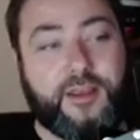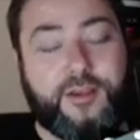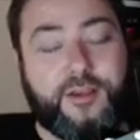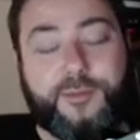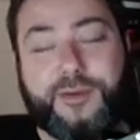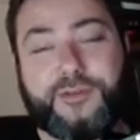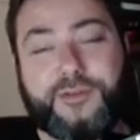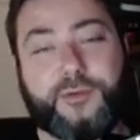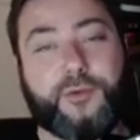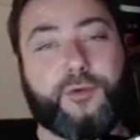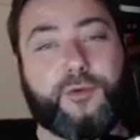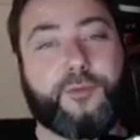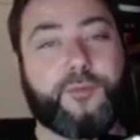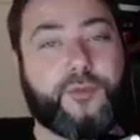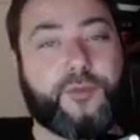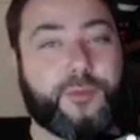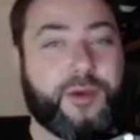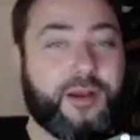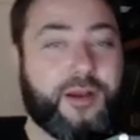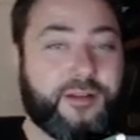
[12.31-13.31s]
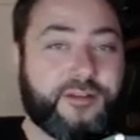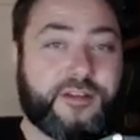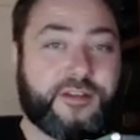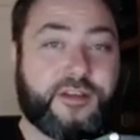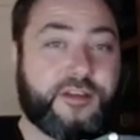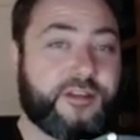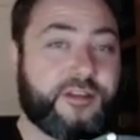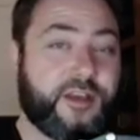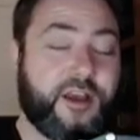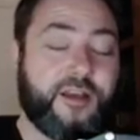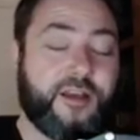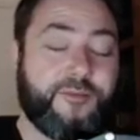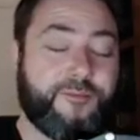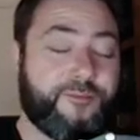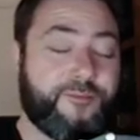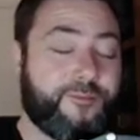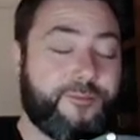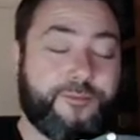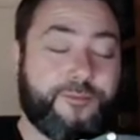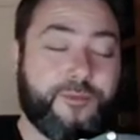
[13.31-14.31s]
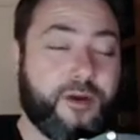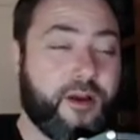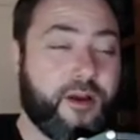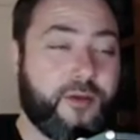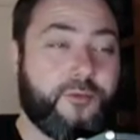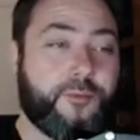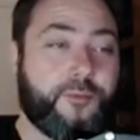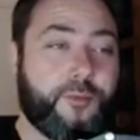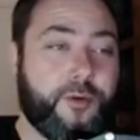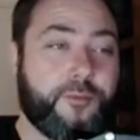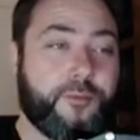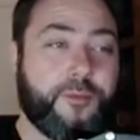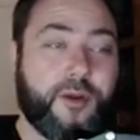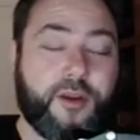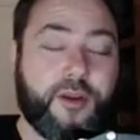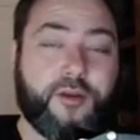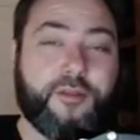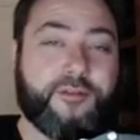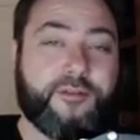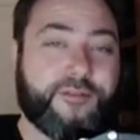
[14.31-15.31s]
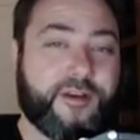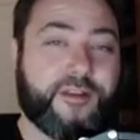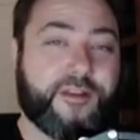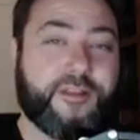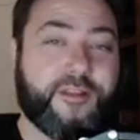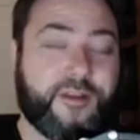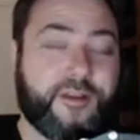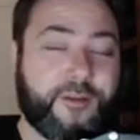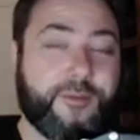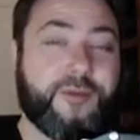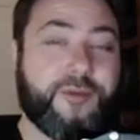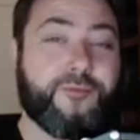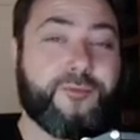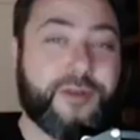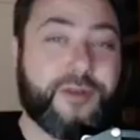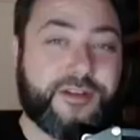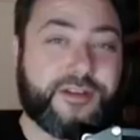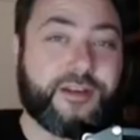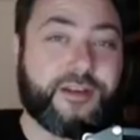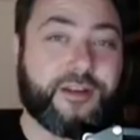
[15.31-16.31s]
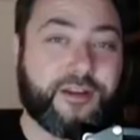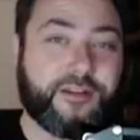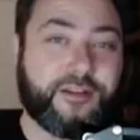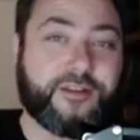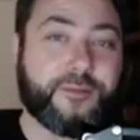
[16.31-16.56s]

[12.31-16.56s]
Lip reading: You may as well call them demands, because I would put money on the fact that they're going to be written like